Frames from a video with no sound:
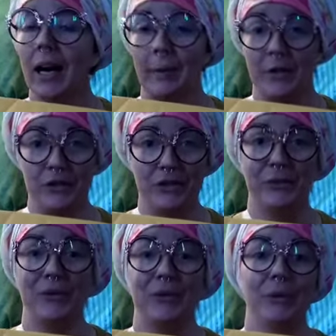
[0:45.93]
I'm going to
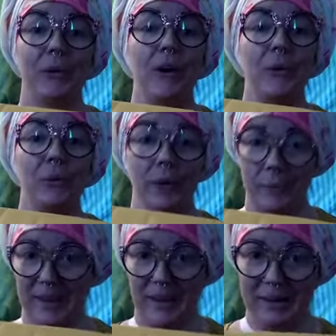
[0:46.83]
show you
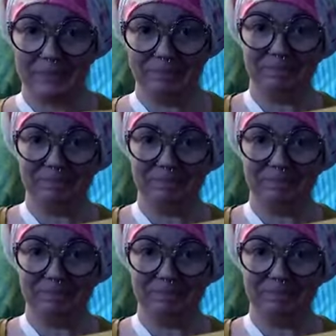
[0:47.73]
what we got.